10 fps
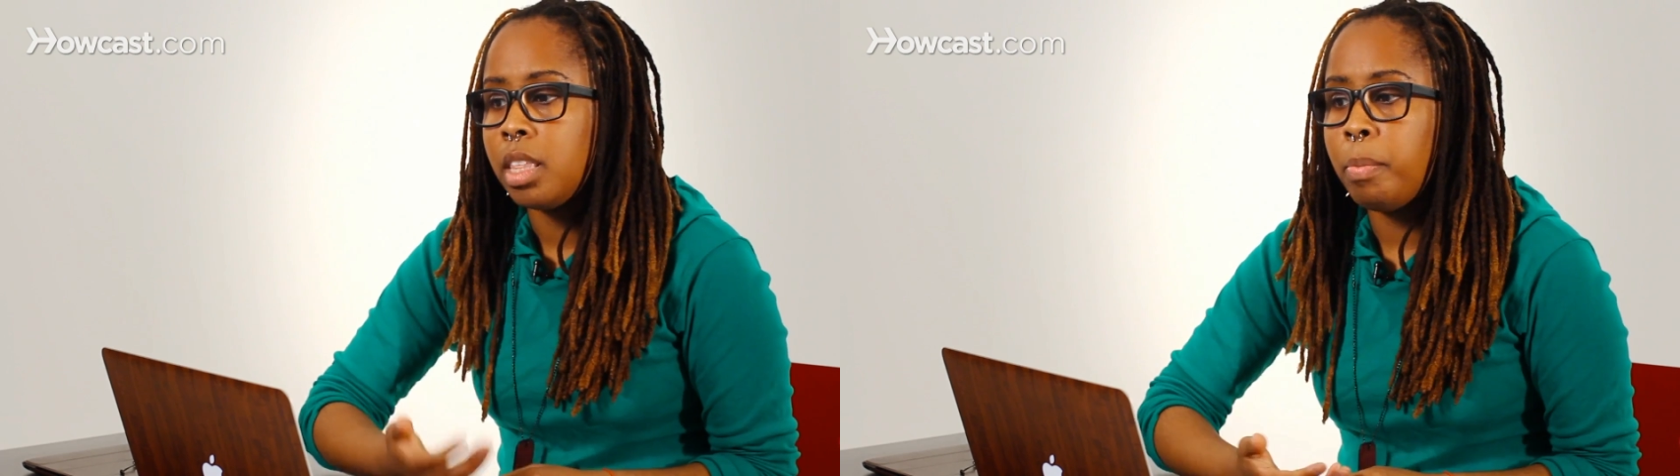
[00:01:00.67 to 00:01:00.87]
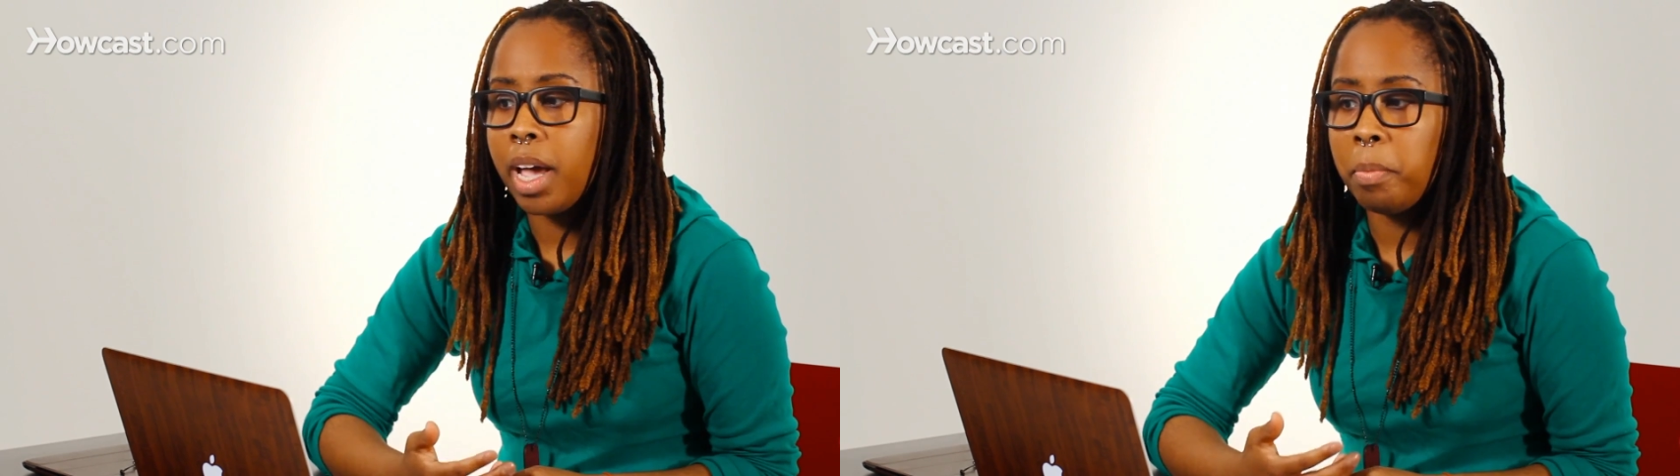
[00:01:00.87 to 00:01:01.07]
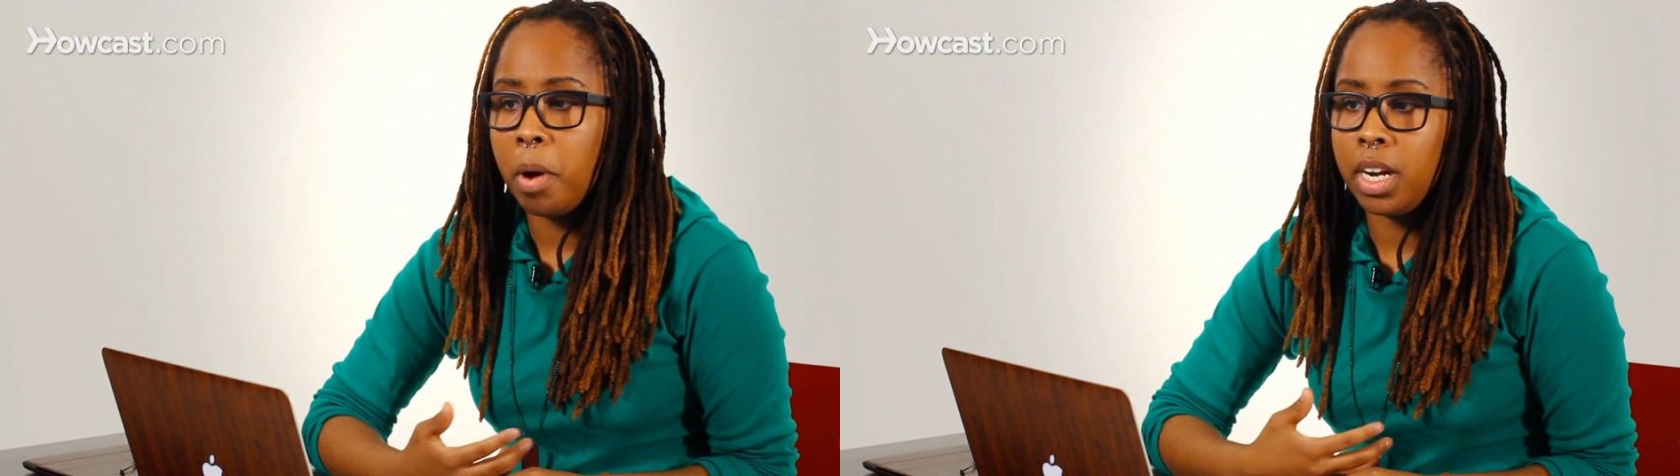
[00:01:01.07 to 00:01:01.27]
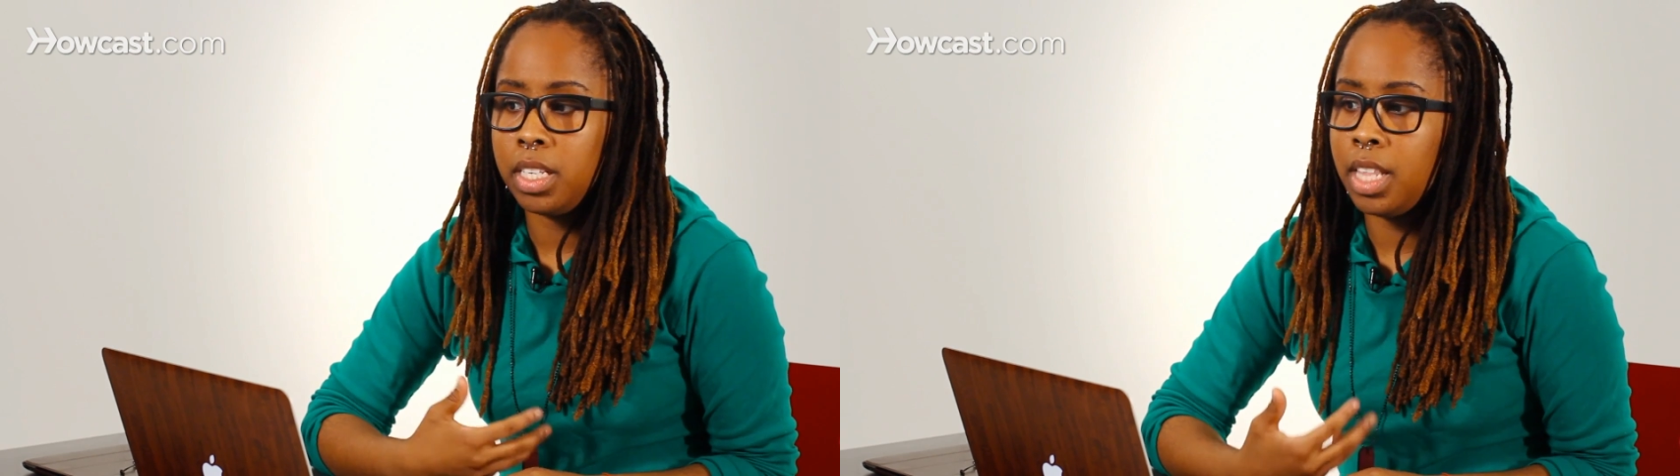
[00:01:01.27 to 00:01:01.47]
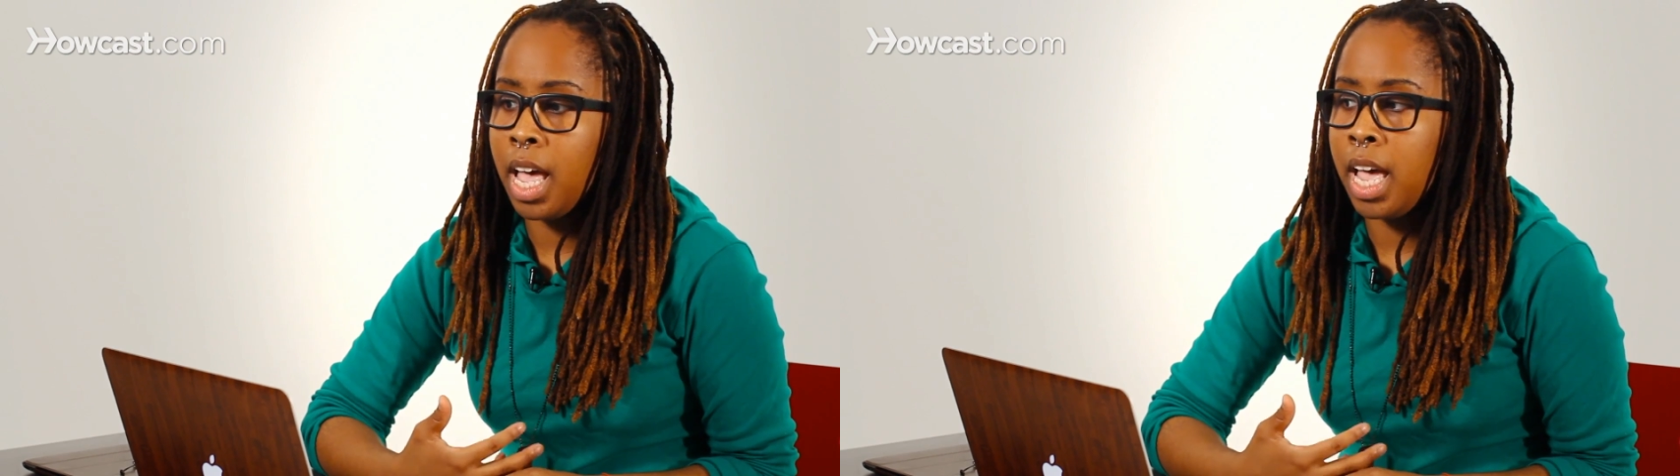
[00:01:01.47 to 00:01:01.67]
The bad part
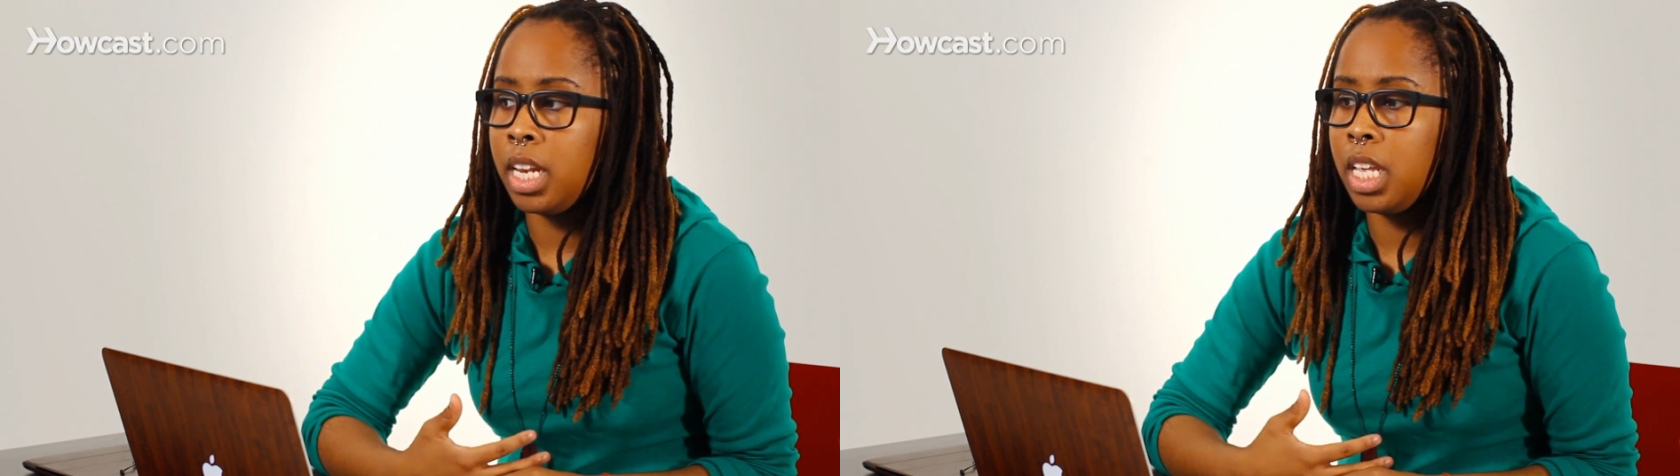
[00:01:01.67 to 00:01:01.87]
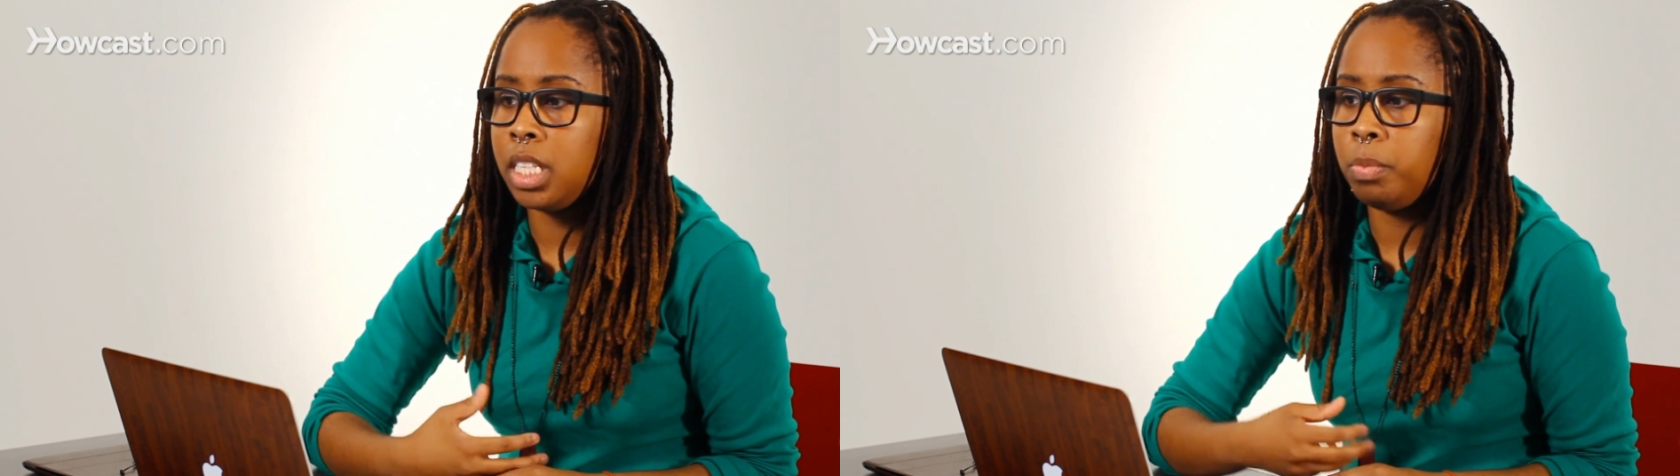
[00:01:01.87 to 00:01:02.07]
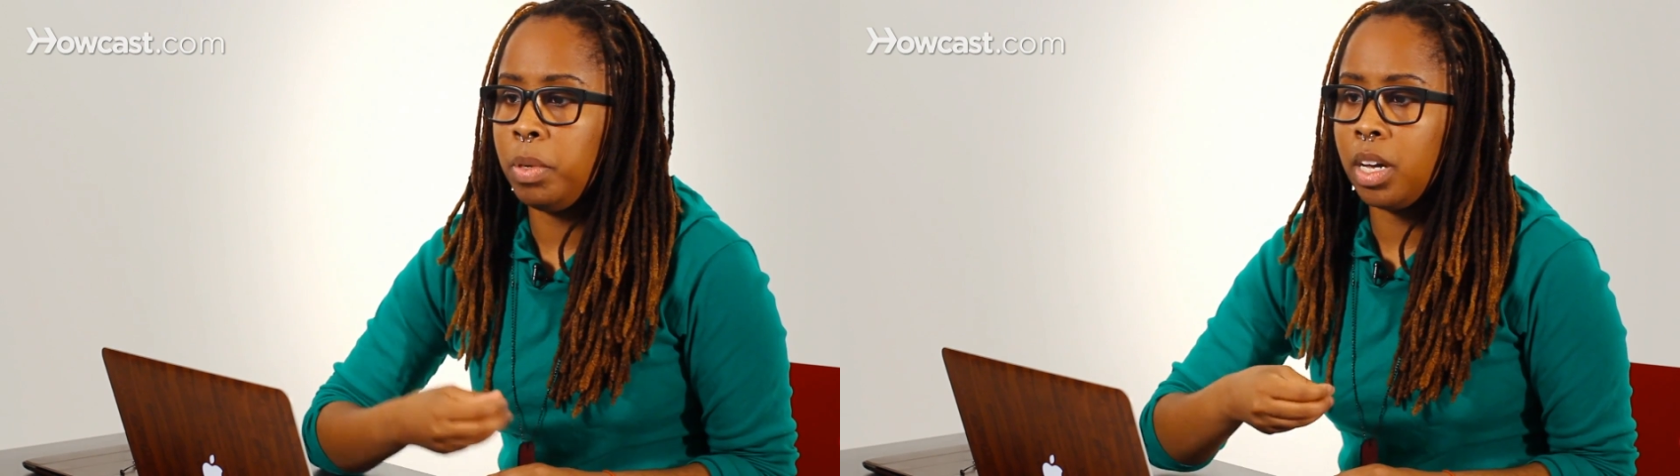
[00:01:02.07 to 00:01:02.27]
is that it's